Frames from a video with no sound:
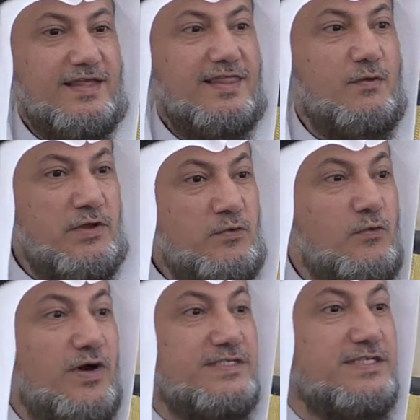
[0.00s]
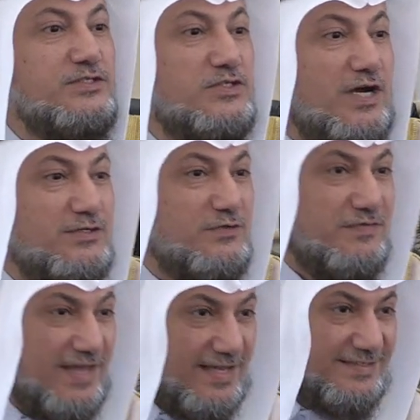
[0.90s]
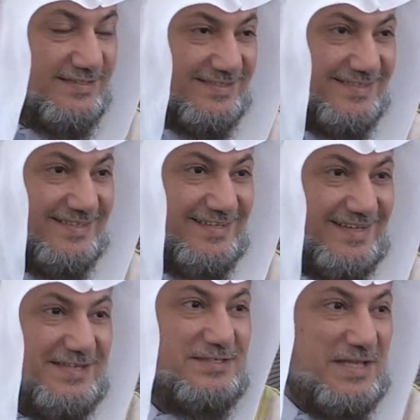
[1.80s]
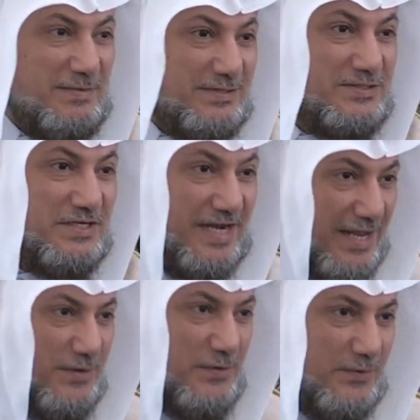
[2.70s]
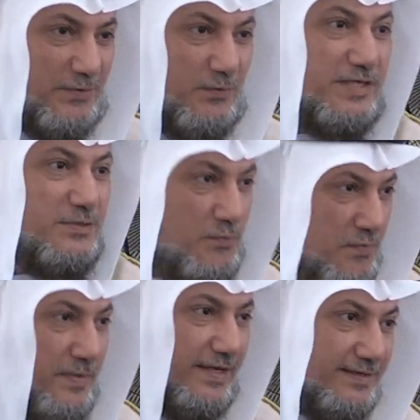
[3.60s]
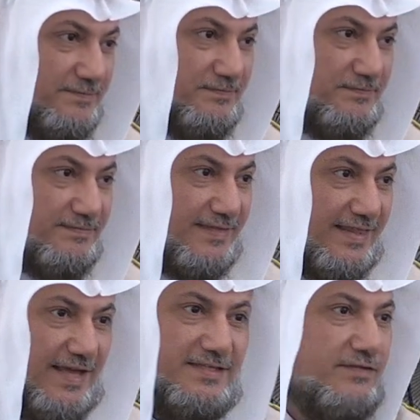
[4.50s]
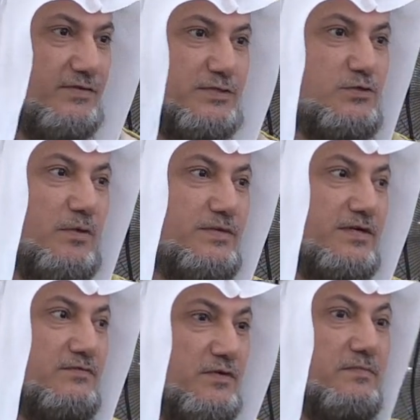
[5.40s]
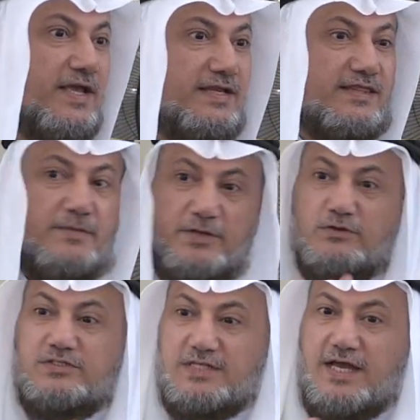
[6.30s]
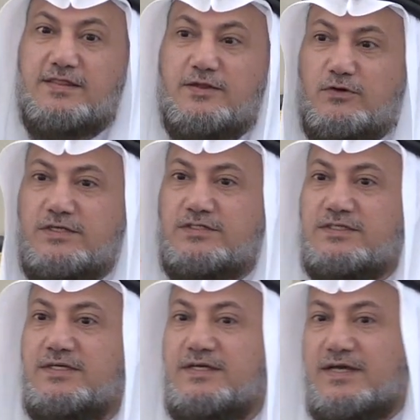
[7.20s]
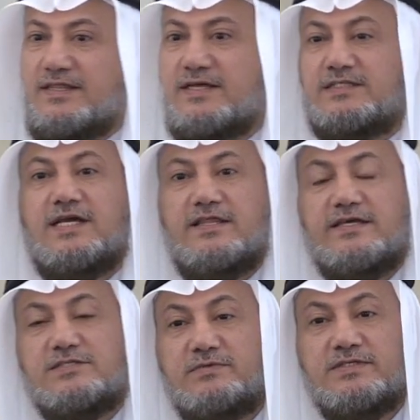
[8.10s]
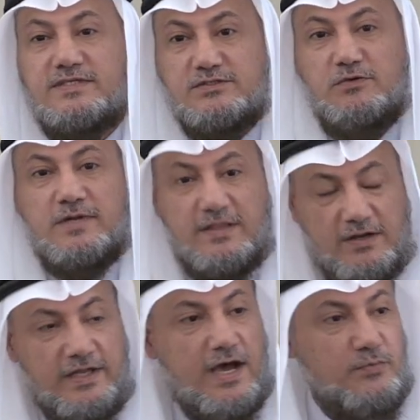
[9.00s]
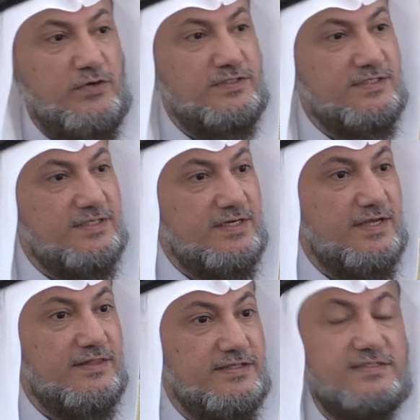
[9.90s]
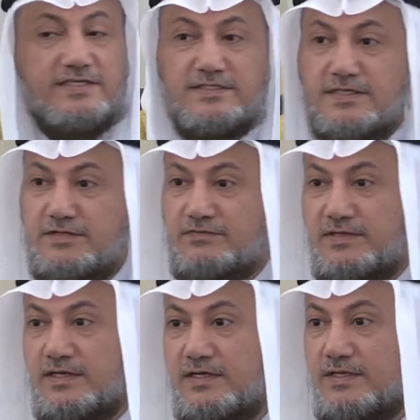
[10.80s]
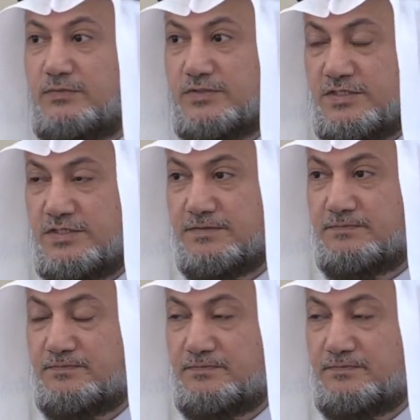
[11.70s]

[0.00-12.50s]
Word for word: The one who was in charge of that in Islamic history early on was a woman. That never stopped her from getting that because she had the knowledge and that she had the expertise. Umar appointed her in this sensitive uh, position.